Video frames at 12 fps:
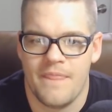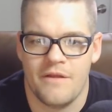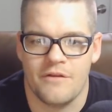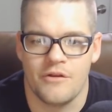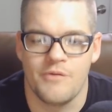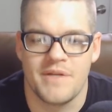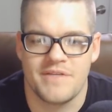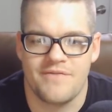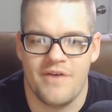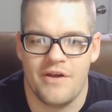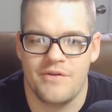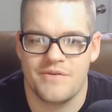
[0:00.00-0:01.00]
luminance
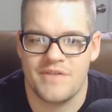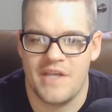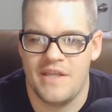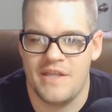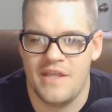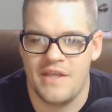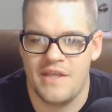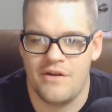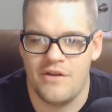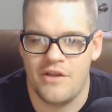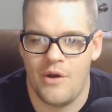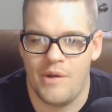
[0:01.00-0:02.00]
values, and then there
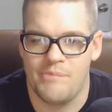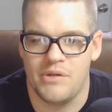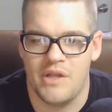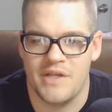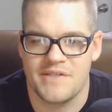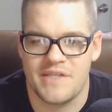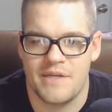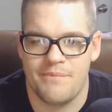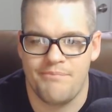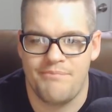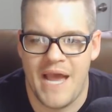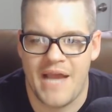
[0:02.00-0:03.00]
you go. I plus
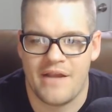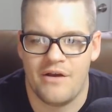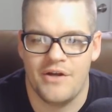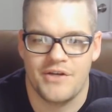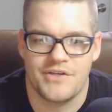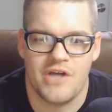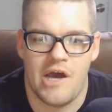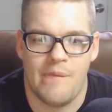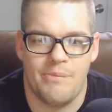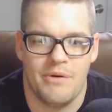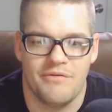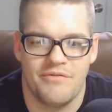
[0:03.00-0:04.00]
it back on
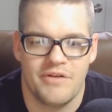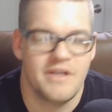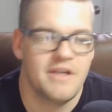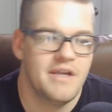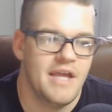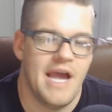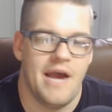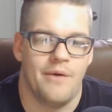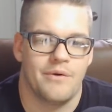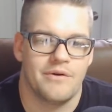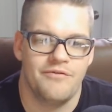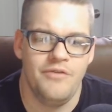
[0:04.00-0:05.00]
top of
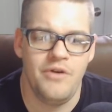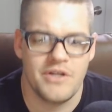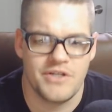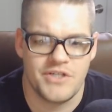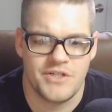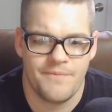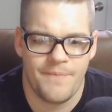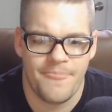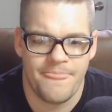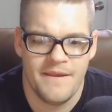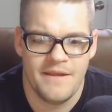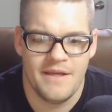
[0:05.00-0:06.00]
our footage.
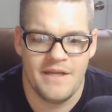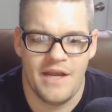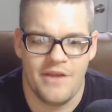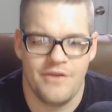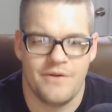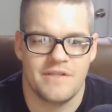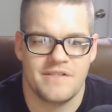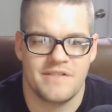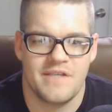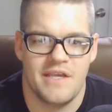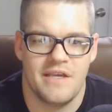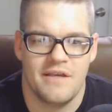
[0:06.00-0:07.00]
And now you can
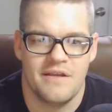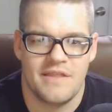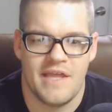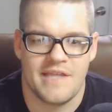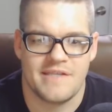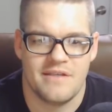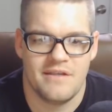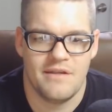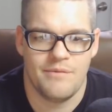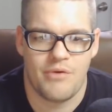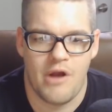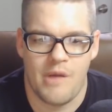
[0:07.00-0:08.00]
see that's
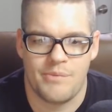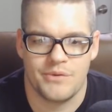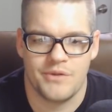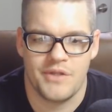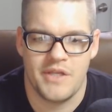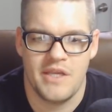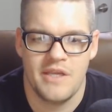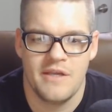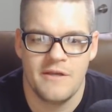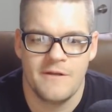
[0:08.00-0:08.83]
properly